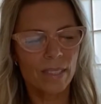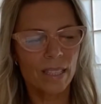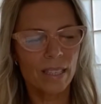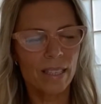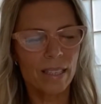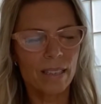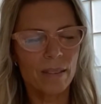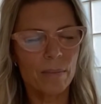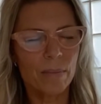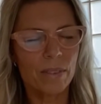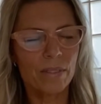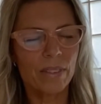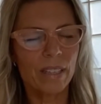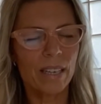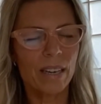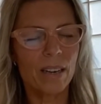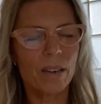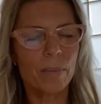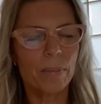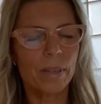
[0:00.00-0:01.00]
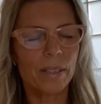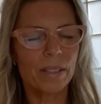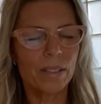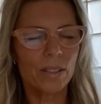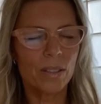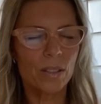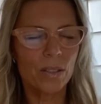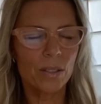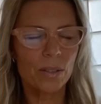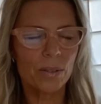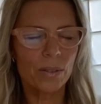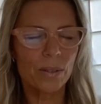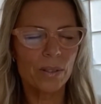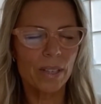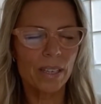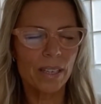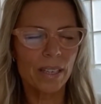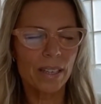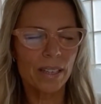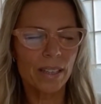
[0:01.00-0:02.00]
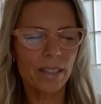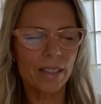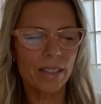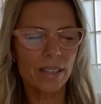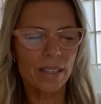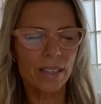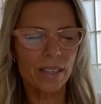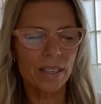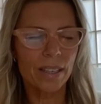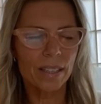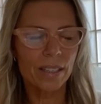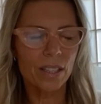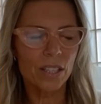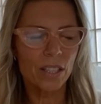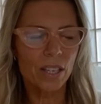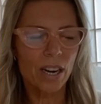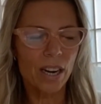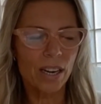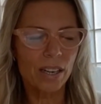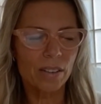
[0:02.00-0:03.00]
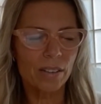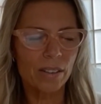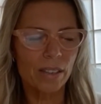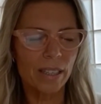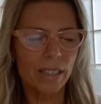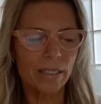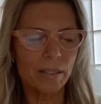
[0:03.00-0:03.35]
And then moving up into the third chakra.